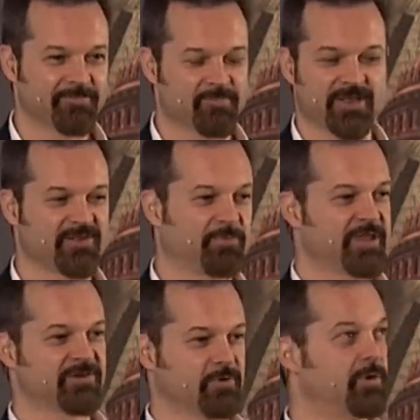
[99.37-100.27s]
Because everybody
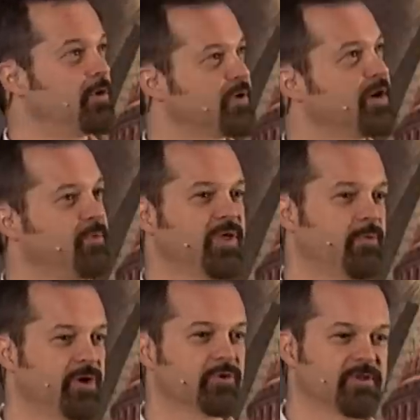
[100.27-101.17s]
just, oh, okay, yeah,
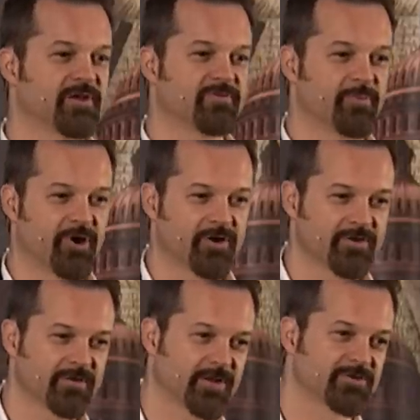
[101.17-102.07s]
we know what the Nephilim are.
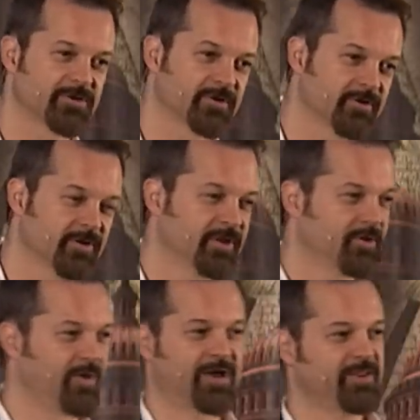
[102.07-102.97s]
Yeah, sure.
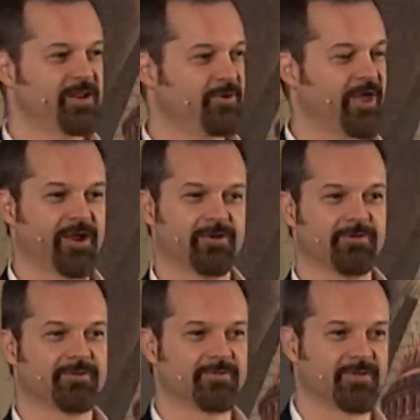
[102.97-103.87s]
Well, how'd they know that?
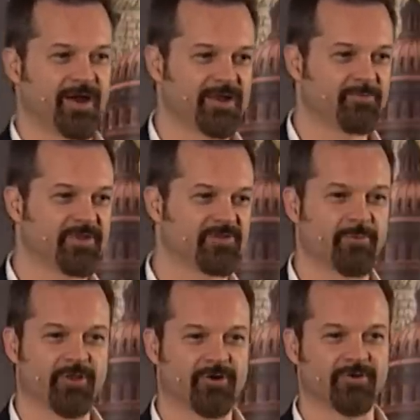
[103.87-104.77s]
There had to have been some
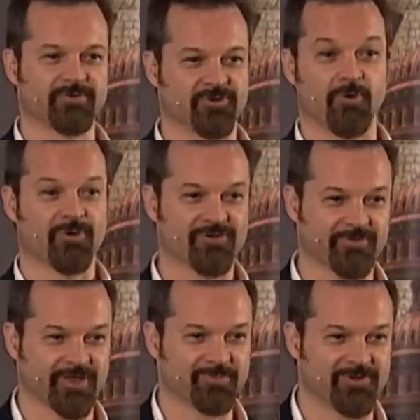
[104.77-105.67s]
other source
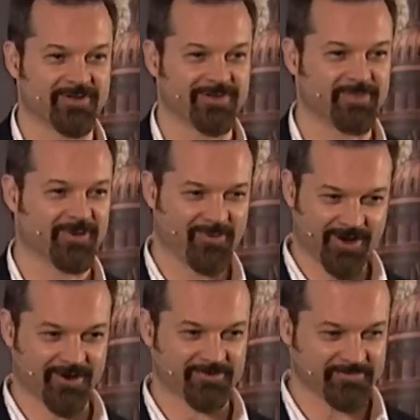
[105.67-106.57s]
for them to be
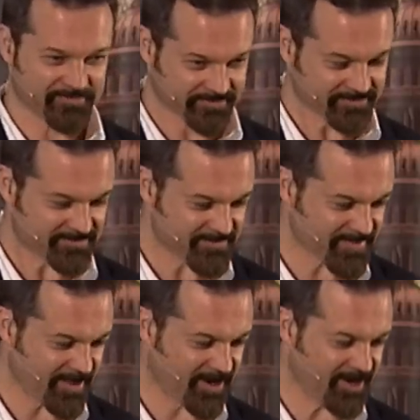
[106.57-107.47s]
aware of.
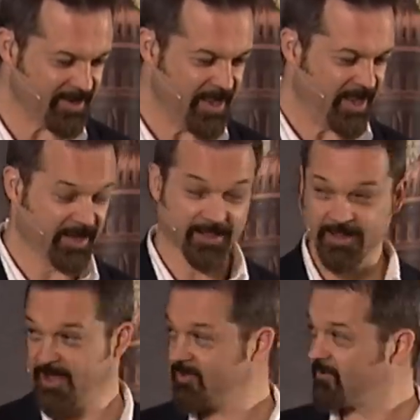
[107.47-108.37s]
Uh, and in the
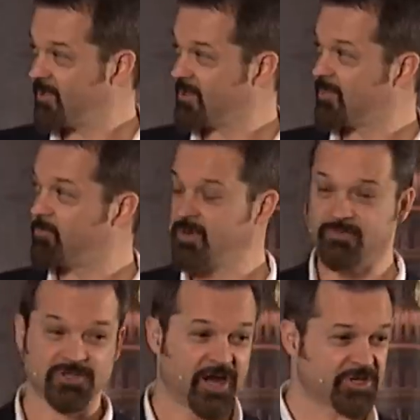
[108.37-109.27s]
case of like the Book
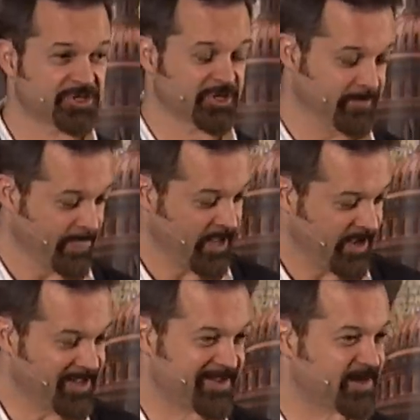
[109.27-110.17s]
of Jasher,
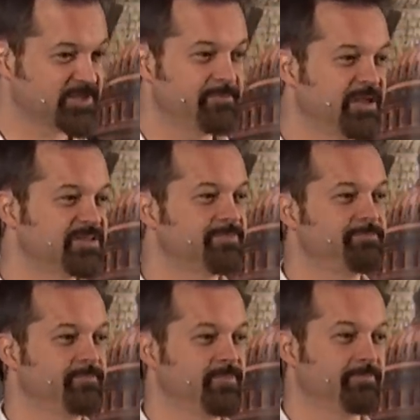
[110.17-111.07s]
it's actually
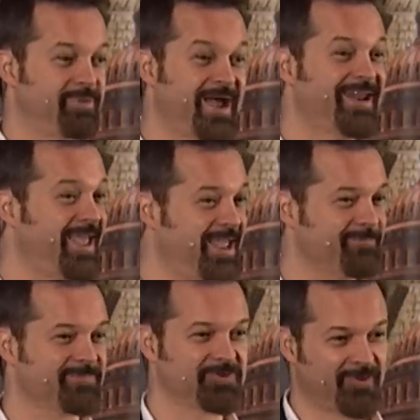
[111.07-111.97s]
mentioned by
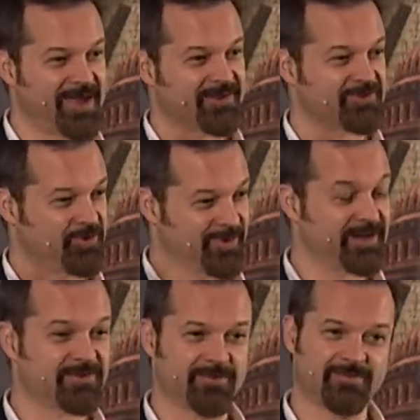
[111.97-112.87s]
name twice, two
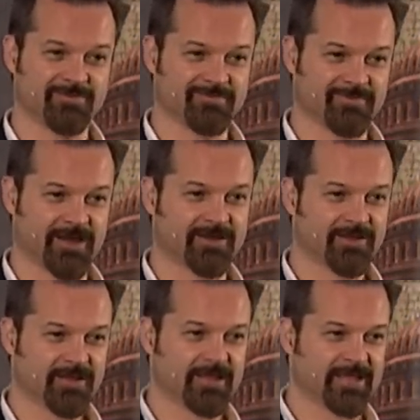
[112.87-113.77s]
witnesses, right?
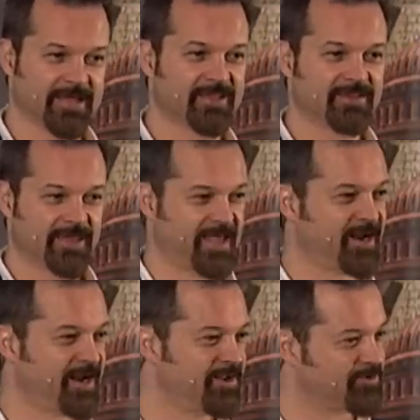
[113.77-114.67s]
In the
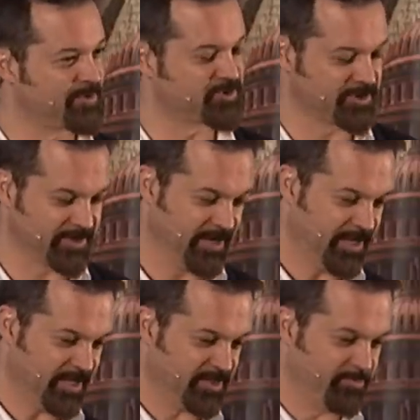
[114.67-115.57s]
canonized scripture,
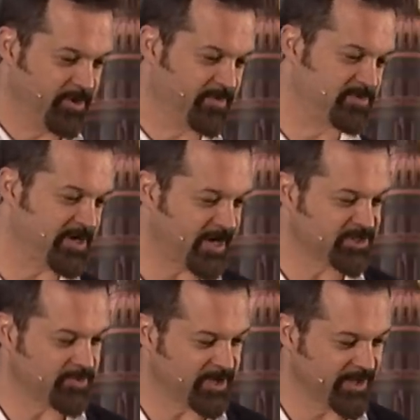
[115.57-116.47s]
in the Book of
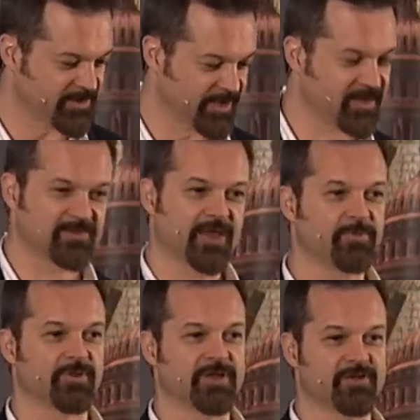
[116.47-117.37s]
Joshua and Second
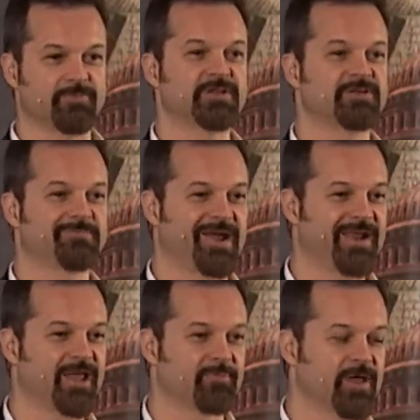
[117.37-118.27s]
Samuel, it is mentioned by
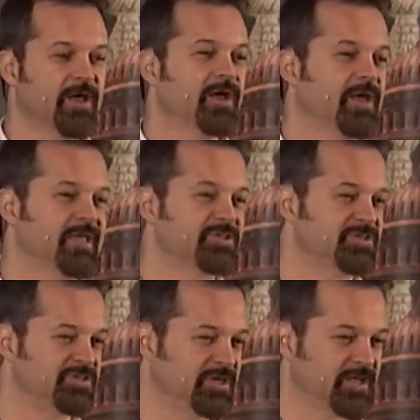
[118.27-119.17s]
name.
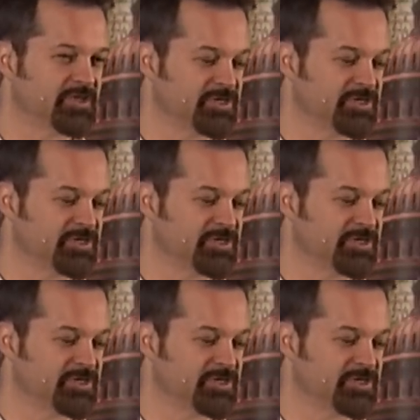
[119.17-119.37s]
In, in